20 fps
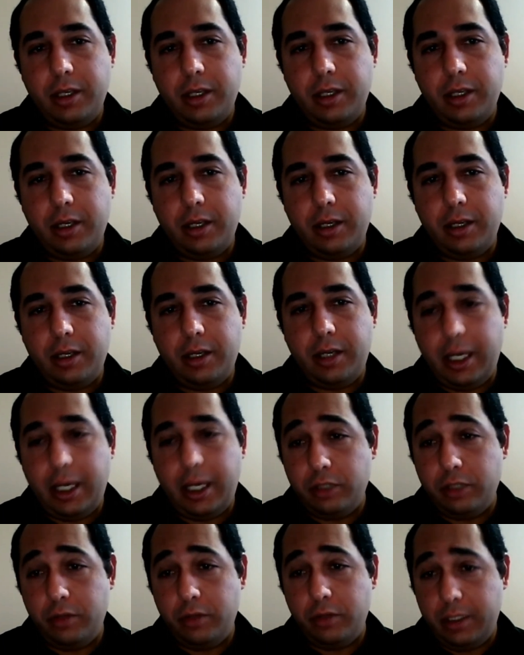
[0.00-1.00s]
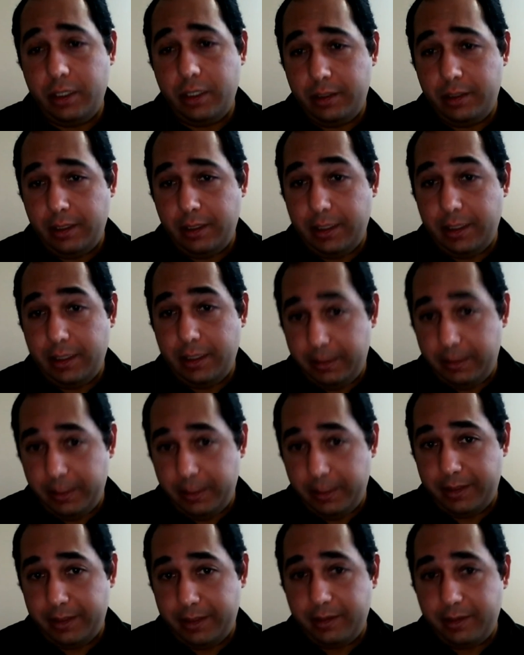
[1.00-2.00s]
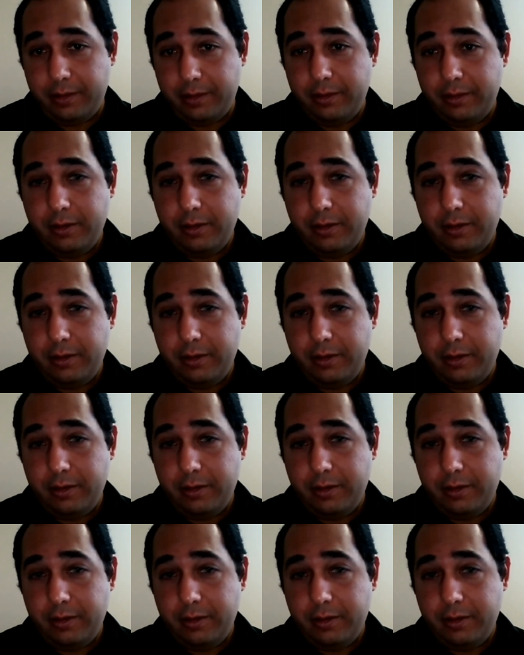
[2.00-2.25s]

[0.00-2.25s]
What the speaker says: Ashton is the best.